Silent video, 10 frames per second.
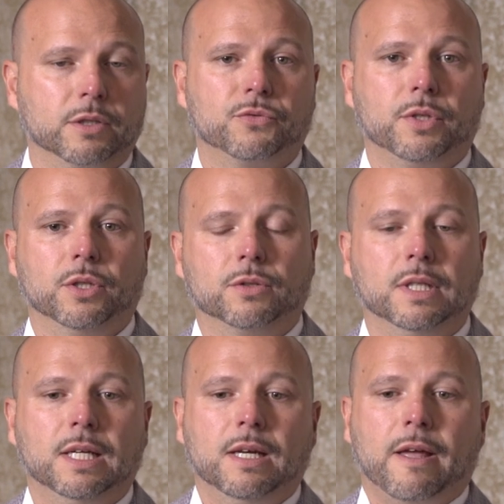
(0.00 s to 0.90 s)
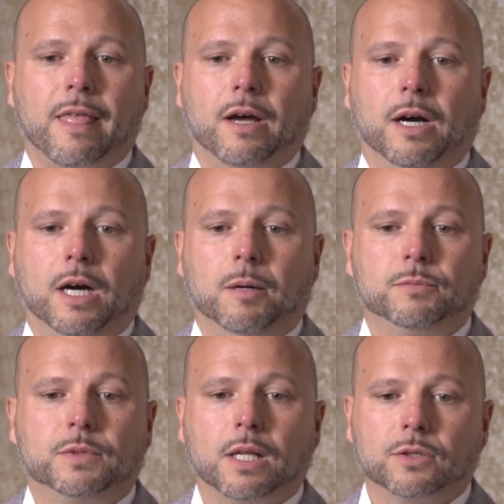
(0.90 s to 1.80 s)
this field.
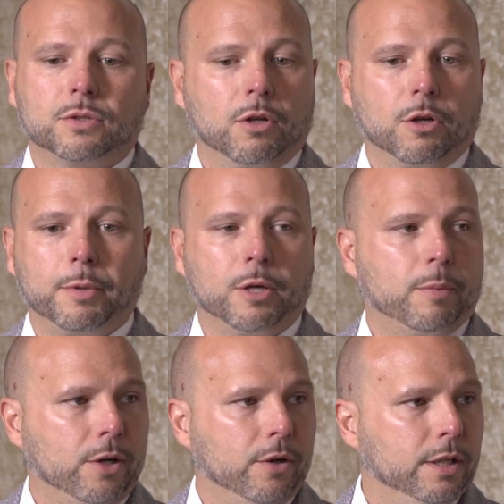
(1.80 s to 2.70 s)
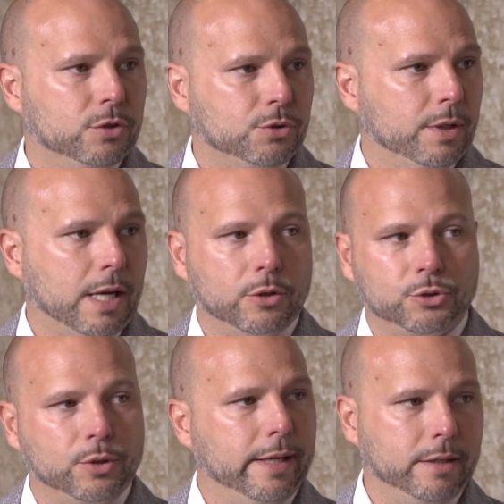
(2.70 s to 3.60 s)
Tell us a little bit about your history.
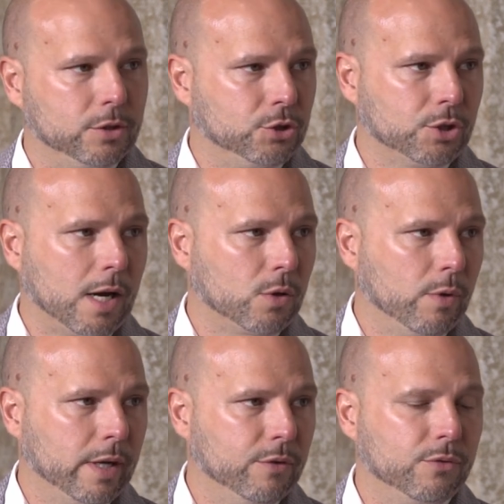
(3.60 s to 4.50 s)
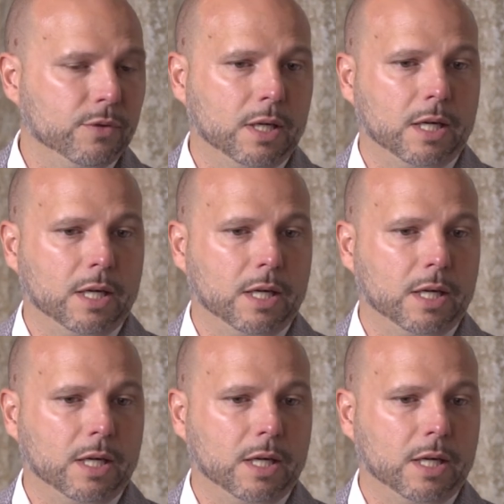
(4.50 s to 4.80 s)
How'd you get into Shockwave?